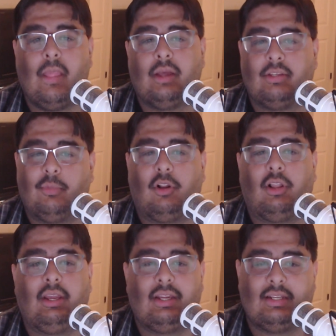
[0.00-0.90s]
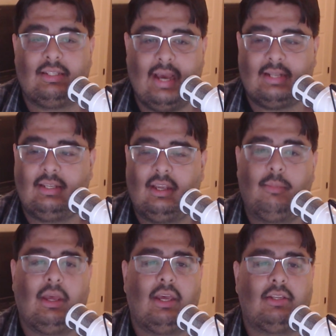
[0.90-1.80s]
Similarly, Tech
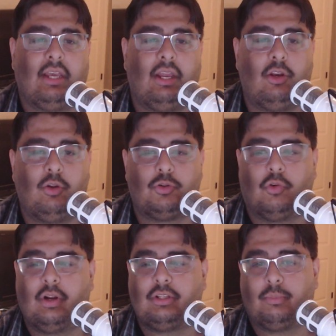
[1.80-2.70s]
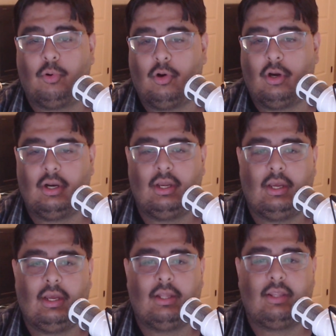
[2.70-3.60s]
Team is a neutral red support
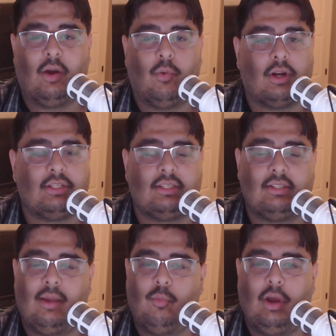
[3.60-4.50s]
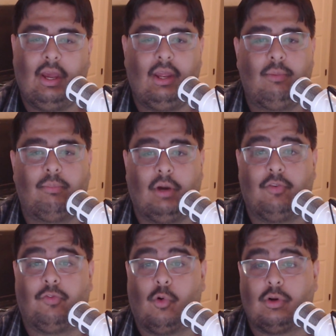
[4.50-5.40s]
that works the same way,
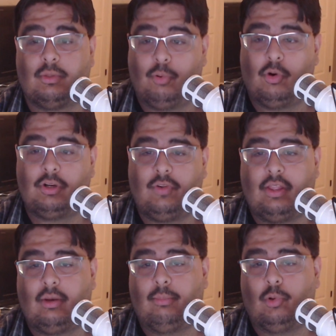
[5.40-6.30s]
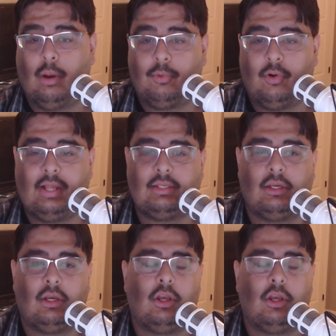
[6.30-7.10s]
but for supports rather than blue upgrades.